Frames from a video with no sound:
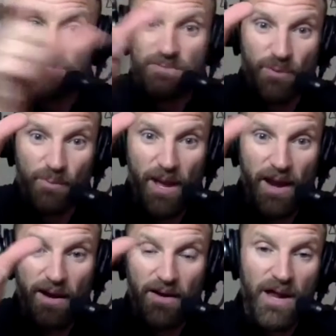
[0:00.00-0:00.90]

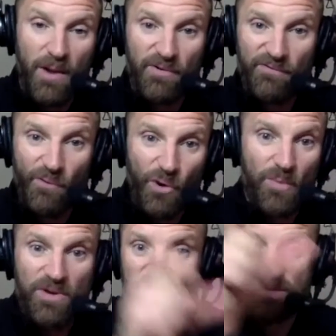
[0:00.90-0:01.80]
prepare, perform,
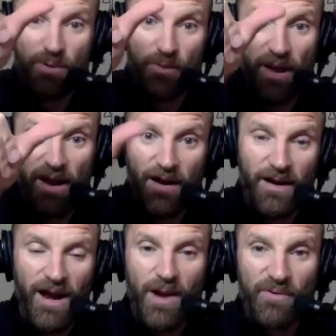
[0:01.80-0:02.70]
prepare,
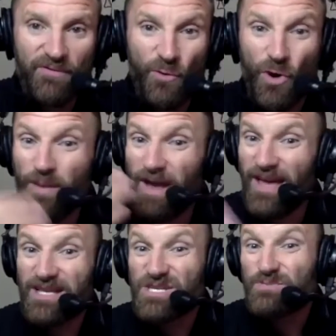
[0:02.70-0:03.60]
perform, and
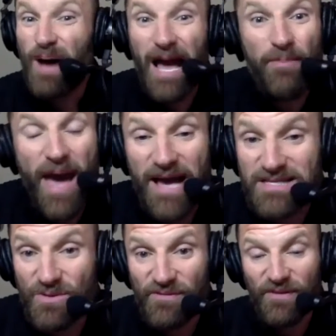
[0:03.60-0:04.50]
they just bypass
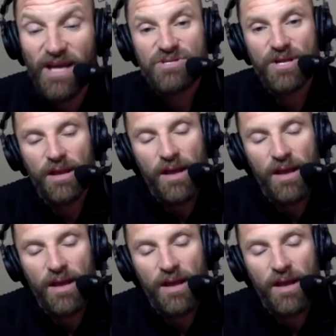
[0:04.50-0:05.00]
the reflection.